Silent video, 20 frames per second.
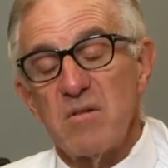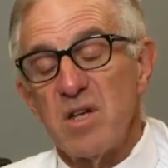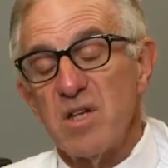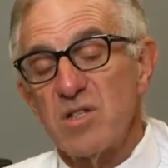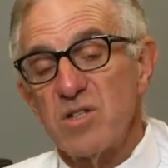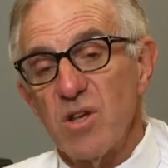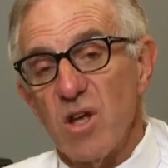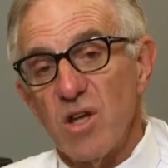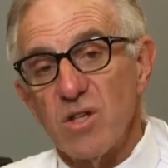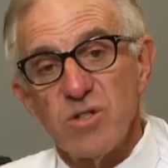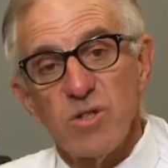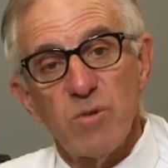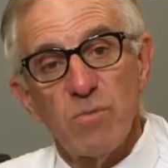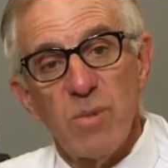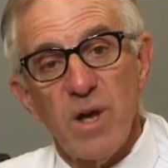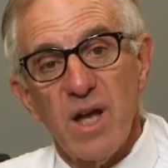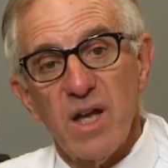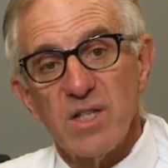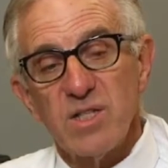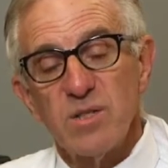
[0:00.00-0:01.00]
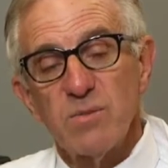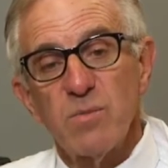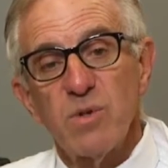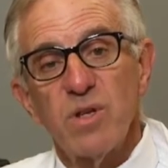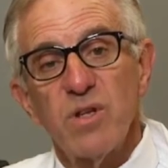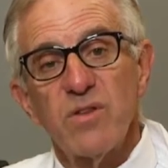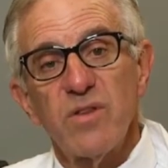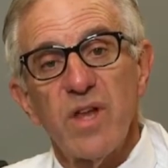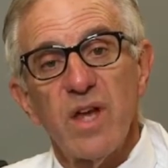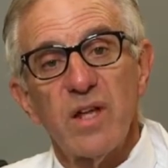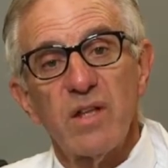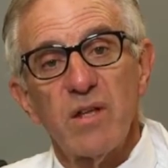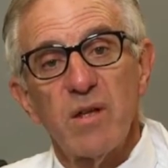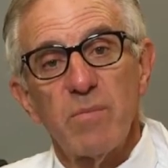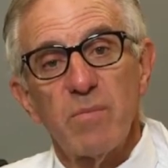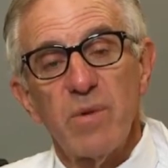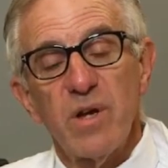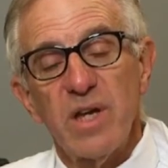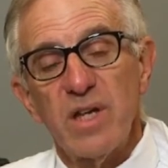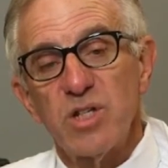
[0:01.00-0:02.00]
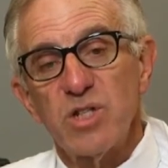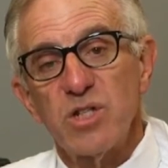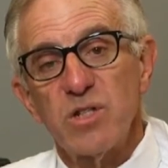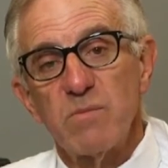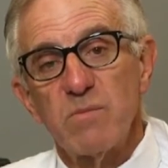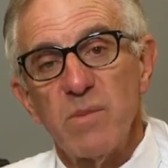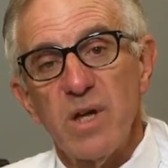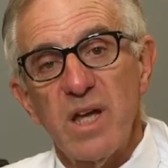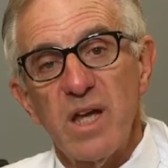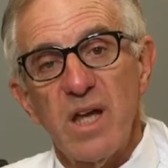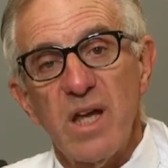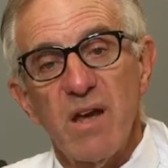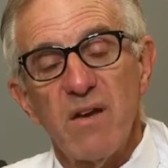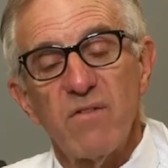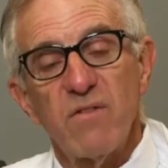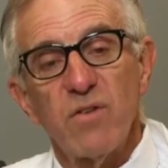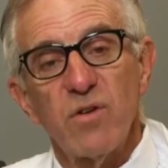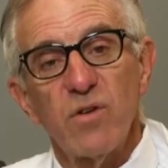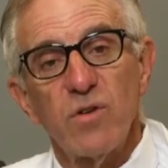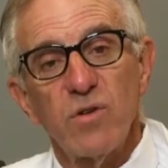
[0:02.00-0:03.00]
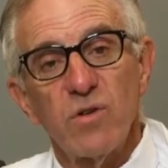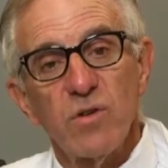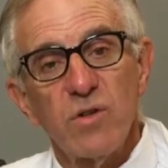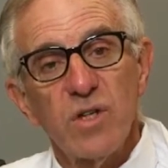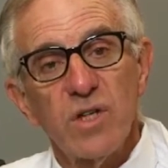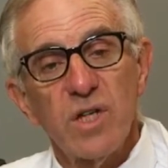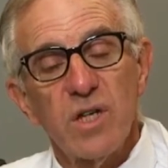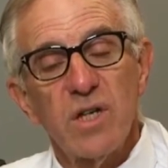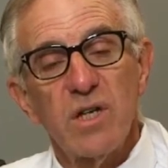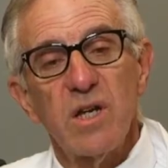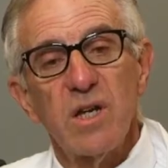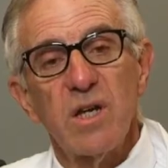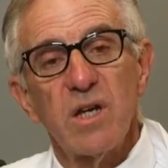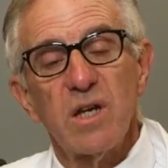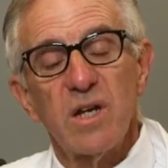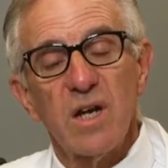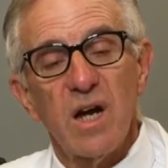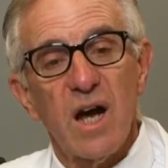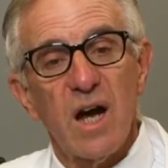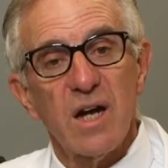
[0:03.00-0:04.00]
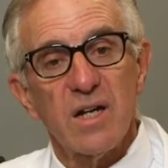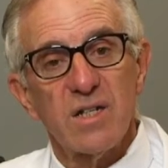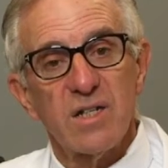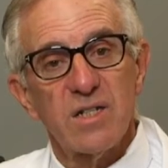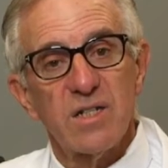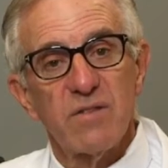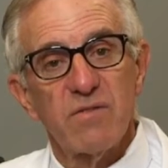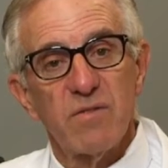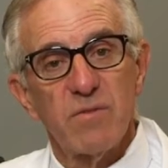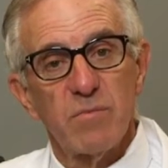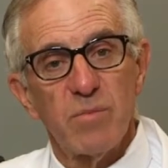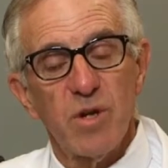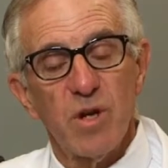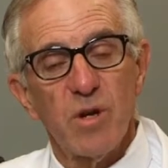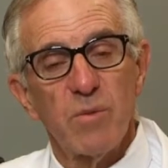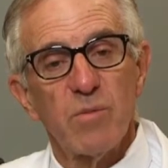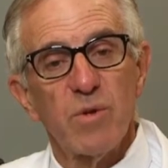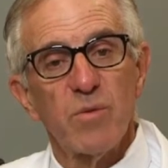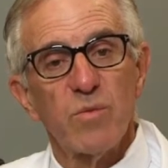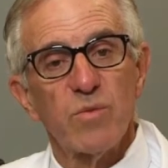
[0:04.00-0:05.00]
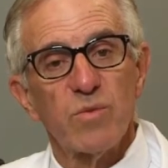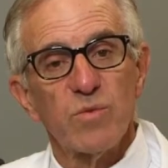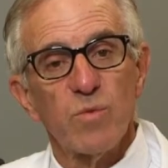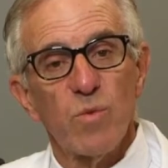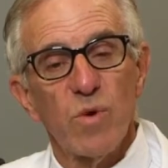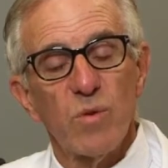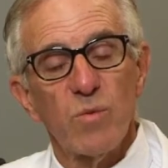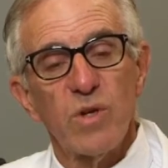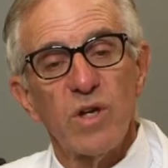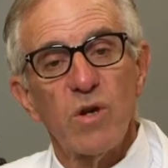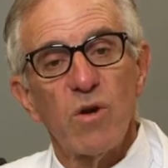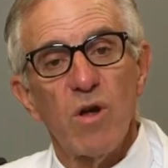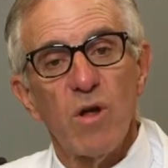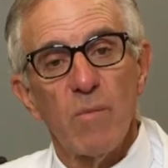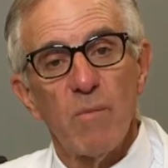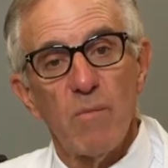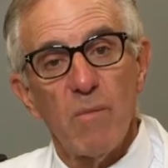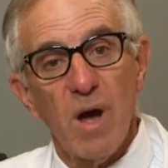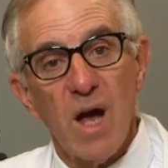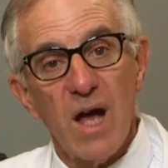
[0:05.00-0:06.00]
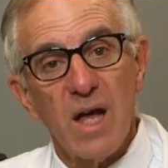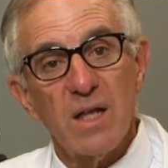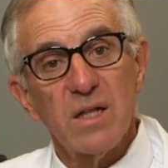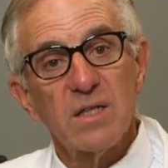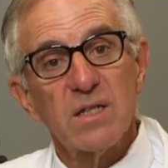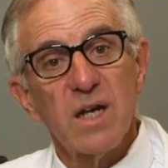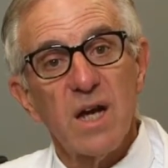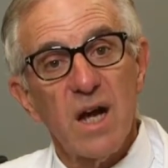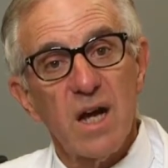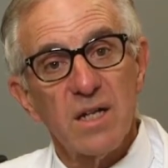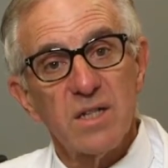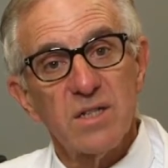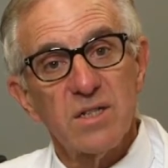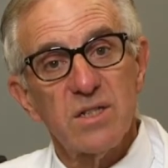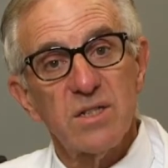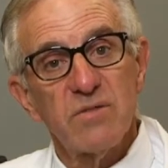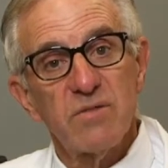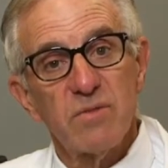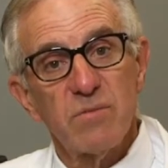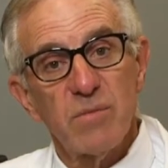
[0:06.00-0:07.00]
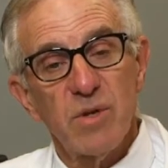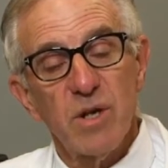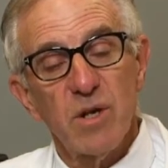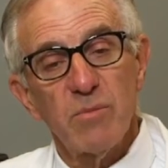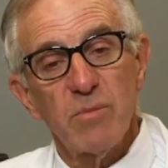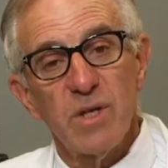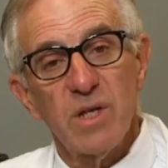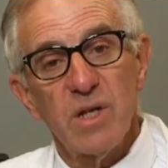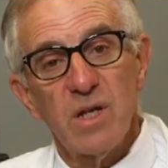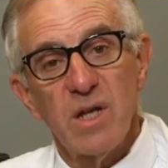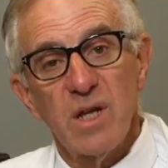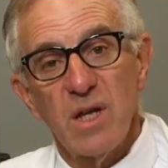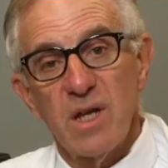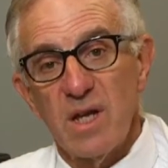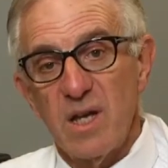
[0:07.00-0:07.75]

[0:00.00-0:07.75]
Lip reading: It's also possible that the patient may have early cognitive impairment, what we call mild cognitive impairment,